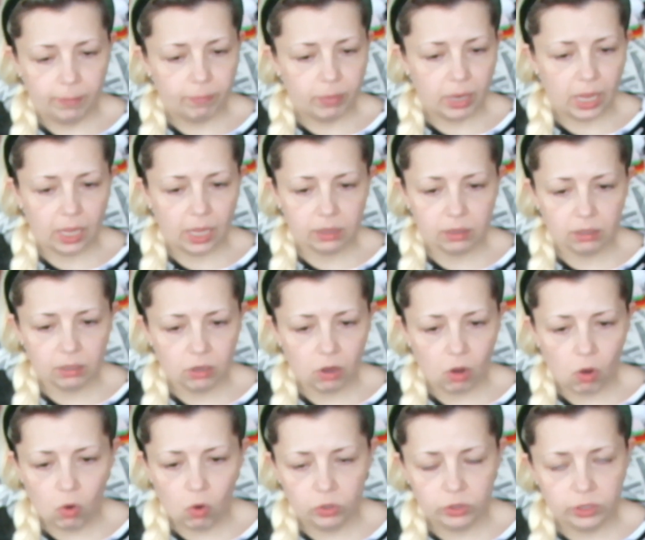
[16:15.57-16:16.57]
pattern
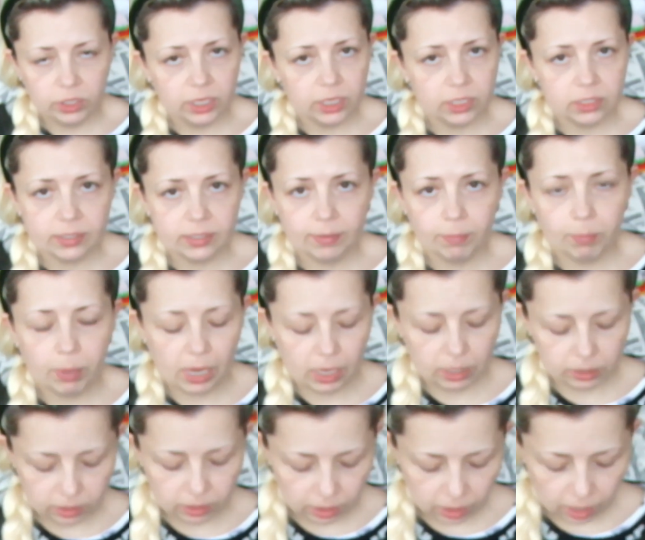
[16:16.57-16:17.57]
or knitting
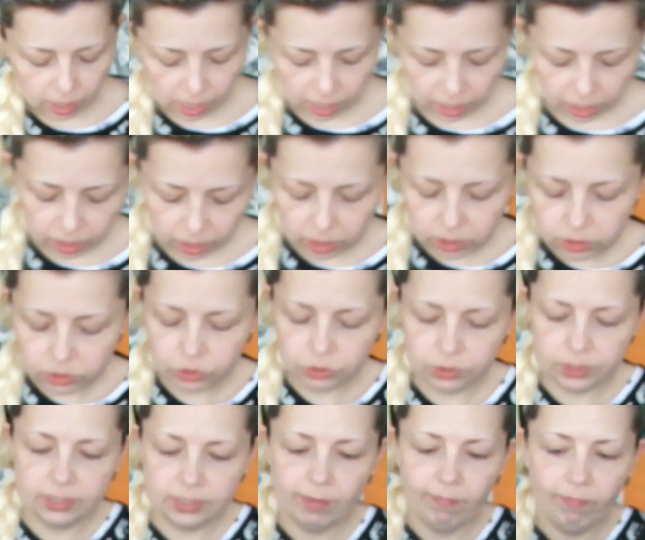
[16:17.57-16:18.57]
pattern into
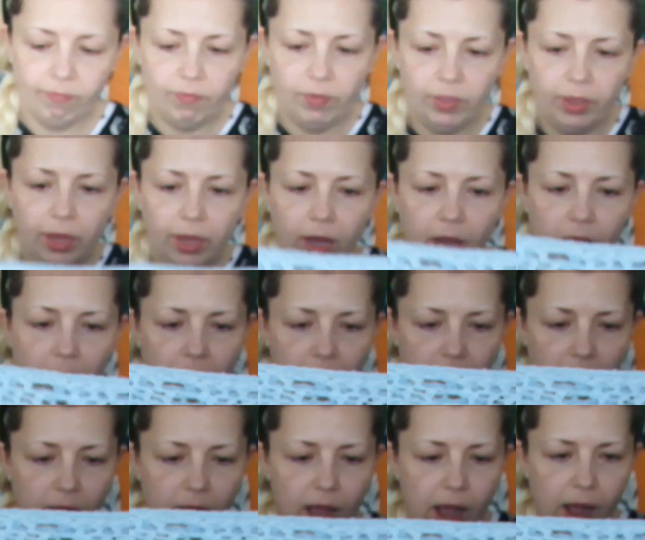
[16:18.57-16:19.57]
something
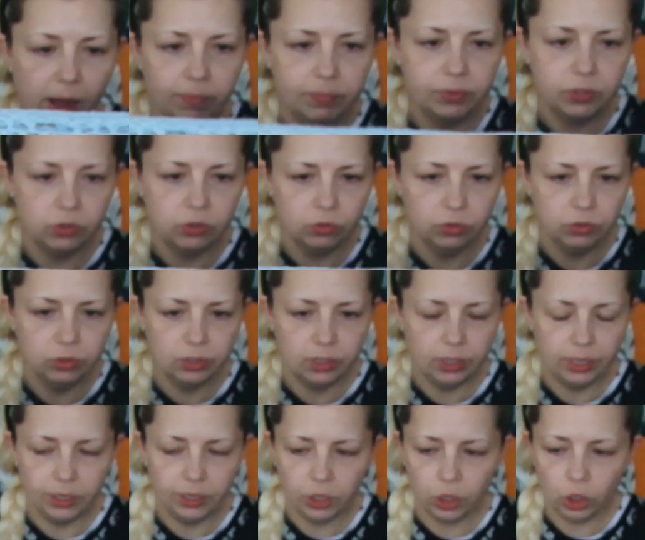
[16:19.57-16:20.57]

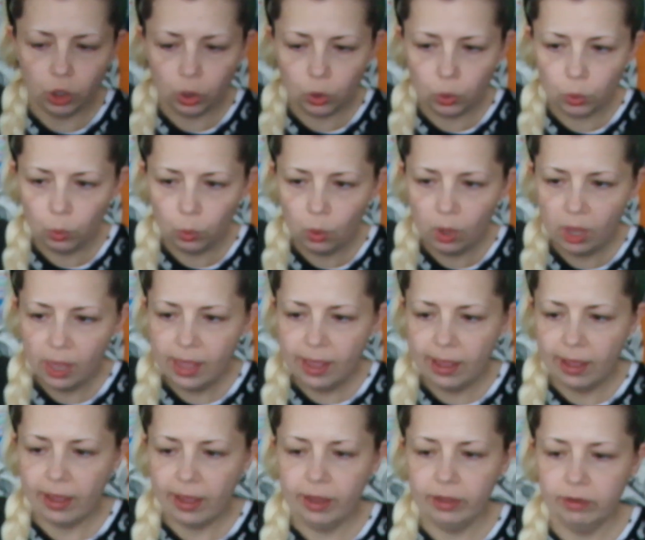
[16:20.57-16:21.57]
absolutely new
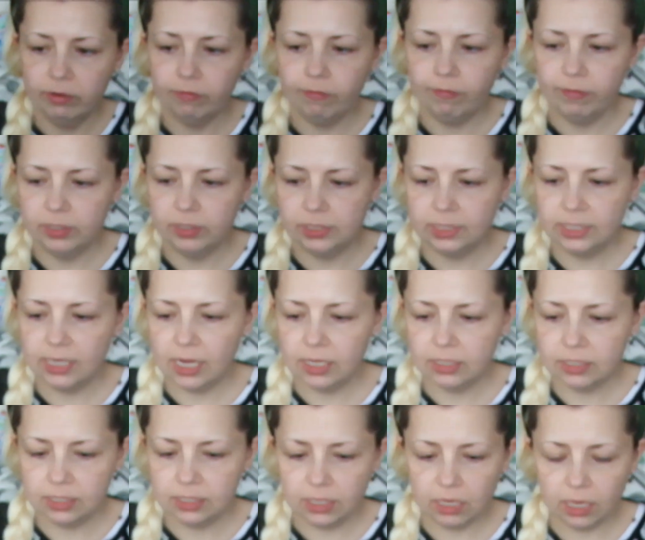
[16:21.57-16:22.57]
and
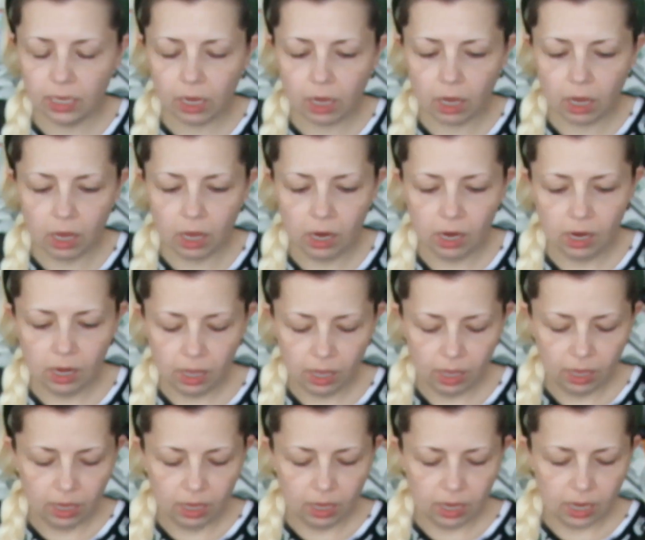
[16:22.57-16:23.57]
fantastic
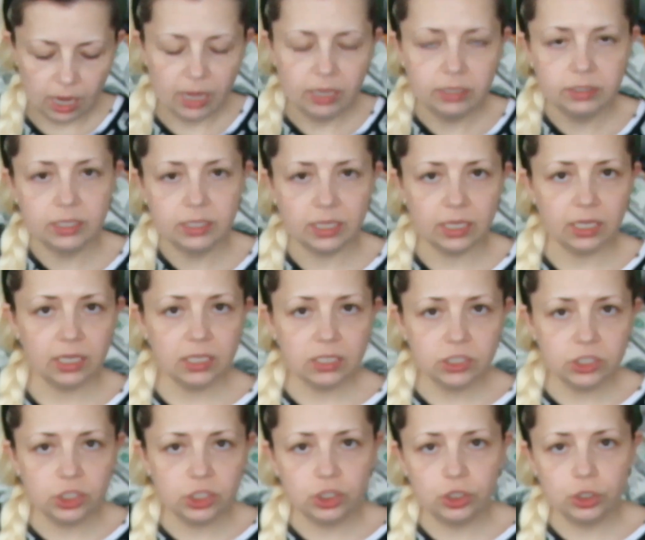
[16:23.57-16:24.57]
and
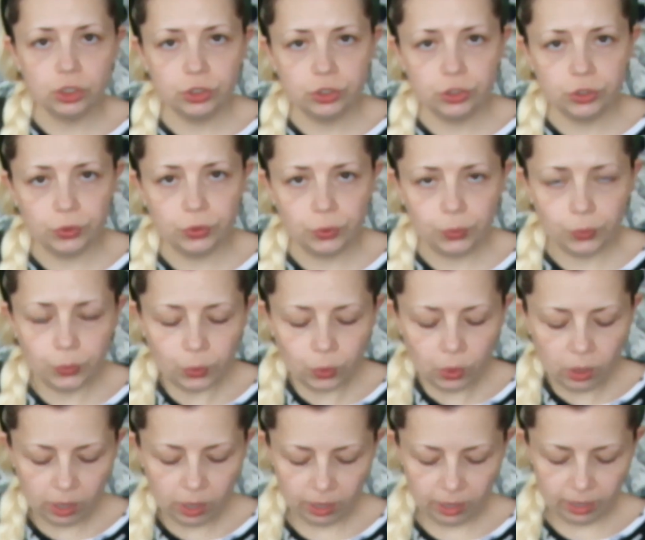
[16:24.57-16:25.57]
easy to do
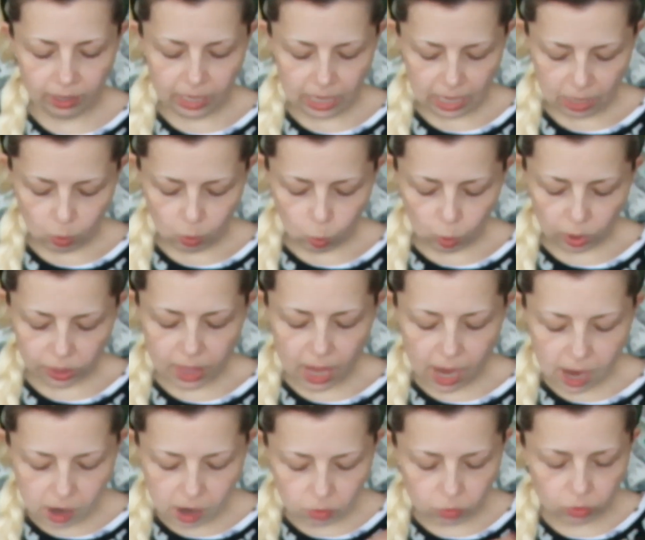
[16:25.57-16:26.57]

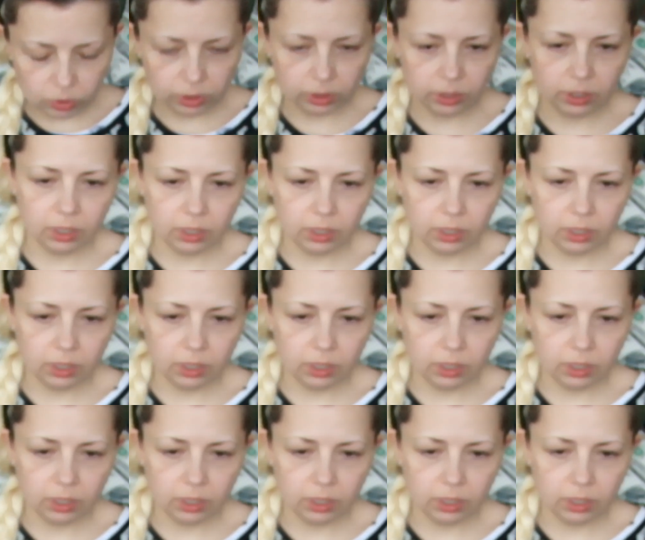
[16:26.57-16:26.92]
without